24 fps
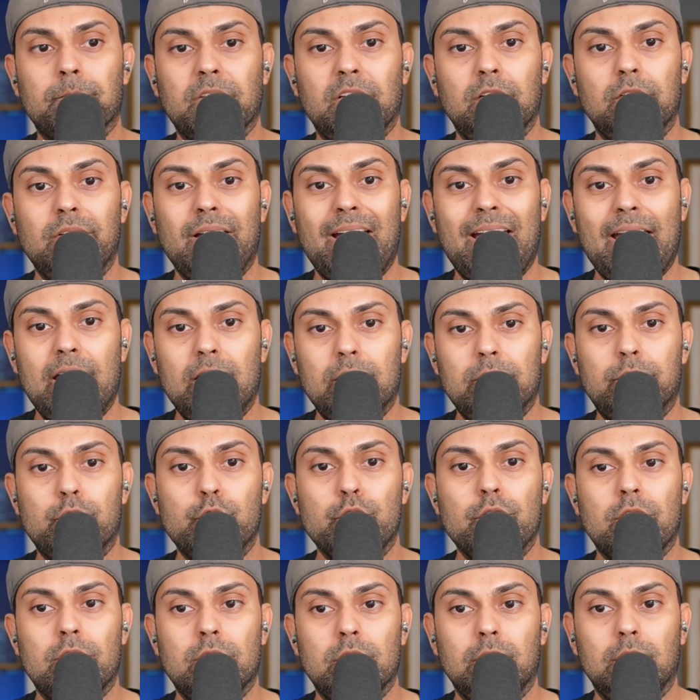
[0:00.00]
of
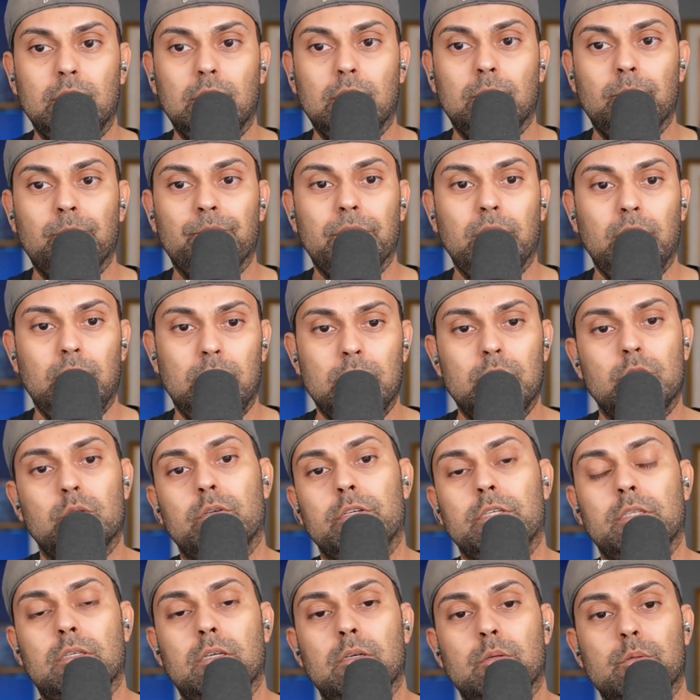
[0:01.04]
everything in your
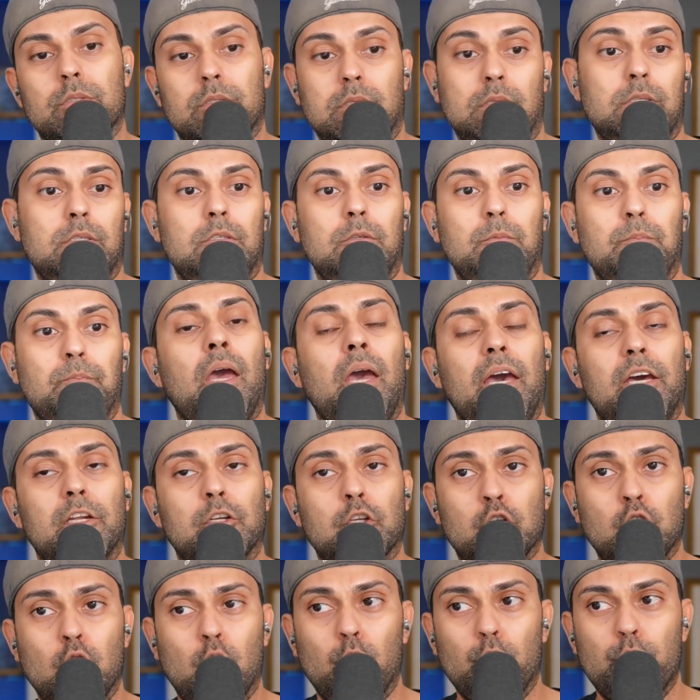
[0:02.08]
ecosystem
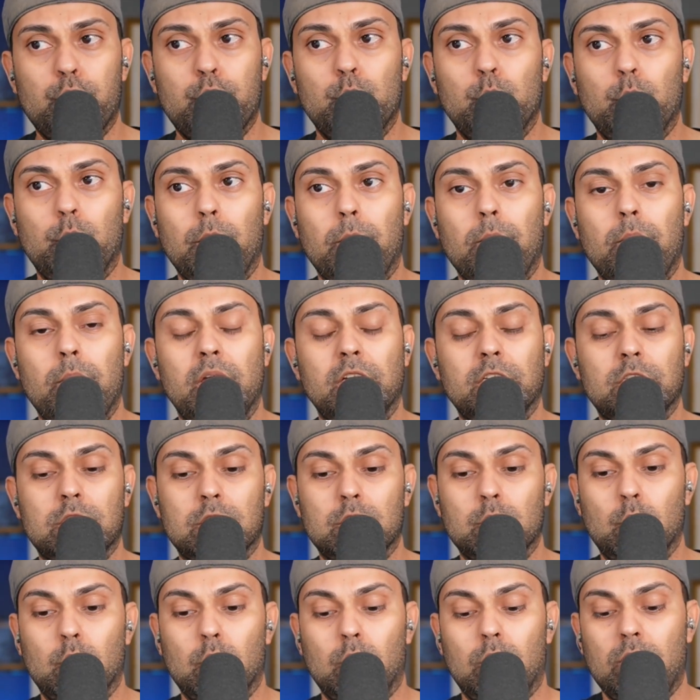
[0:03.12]
and go through it. Make
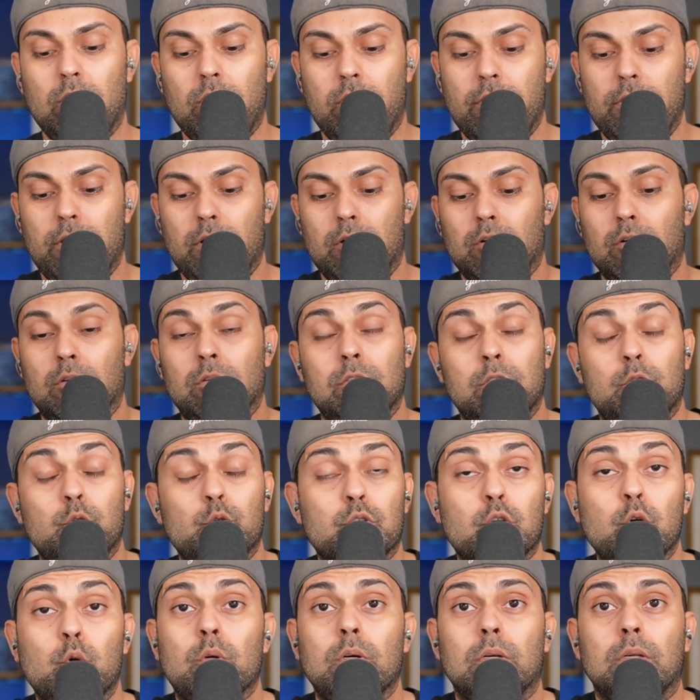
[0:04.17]
sure there, use
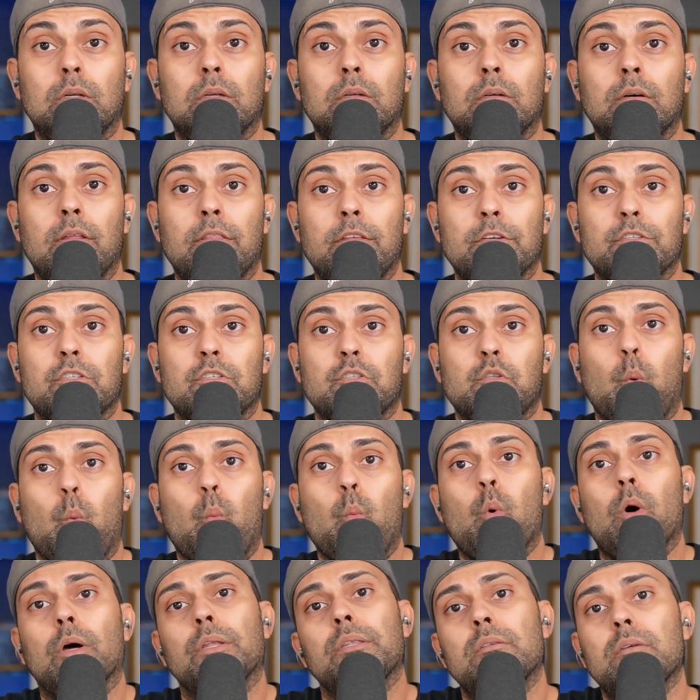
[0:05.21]
Google. This is the
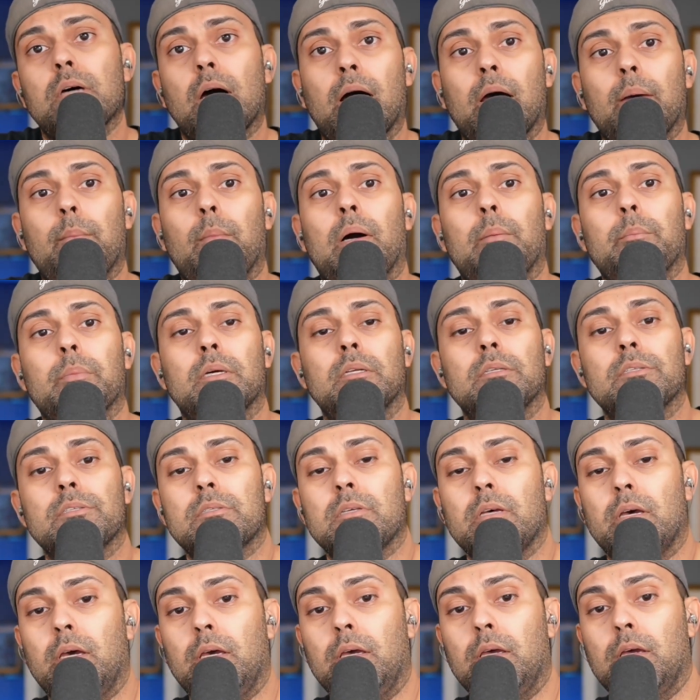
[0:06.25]
one time I'm going to
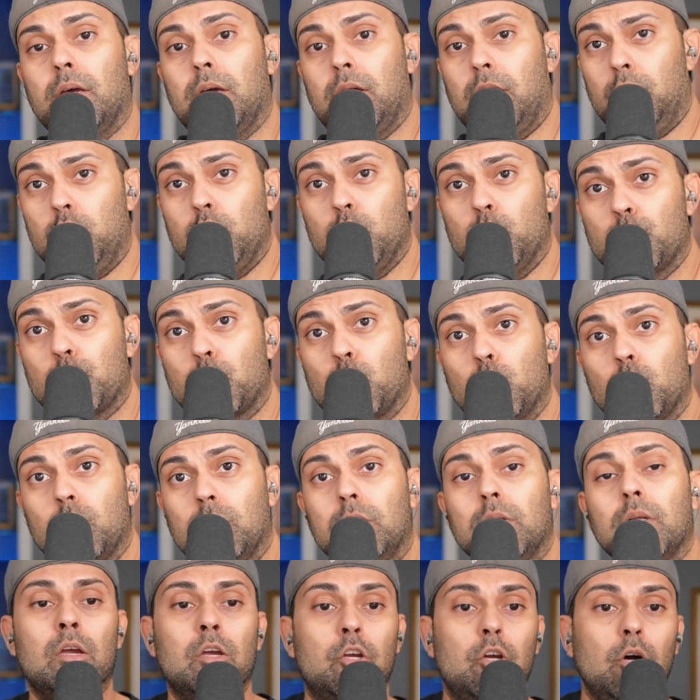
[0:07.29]
say use
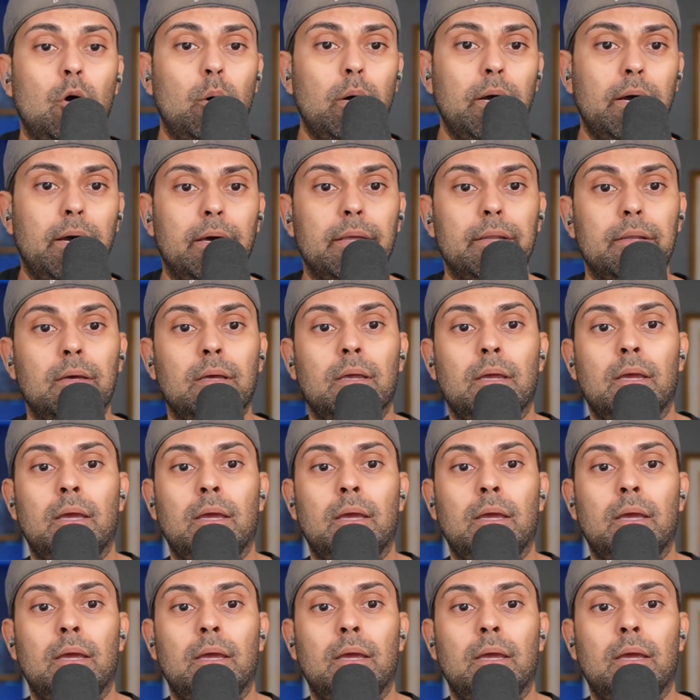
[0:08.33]
Google. Go ahead